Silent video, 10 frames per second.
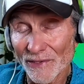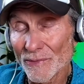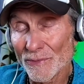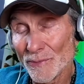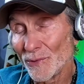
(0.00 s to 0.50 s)
a
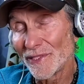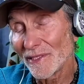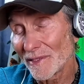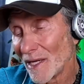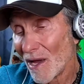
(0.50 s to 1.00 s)

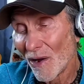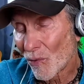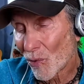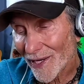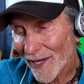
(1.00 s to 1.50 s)
musician,
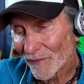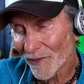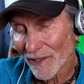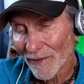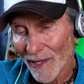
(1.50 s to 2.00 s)

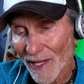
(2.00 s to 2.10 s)
whatever.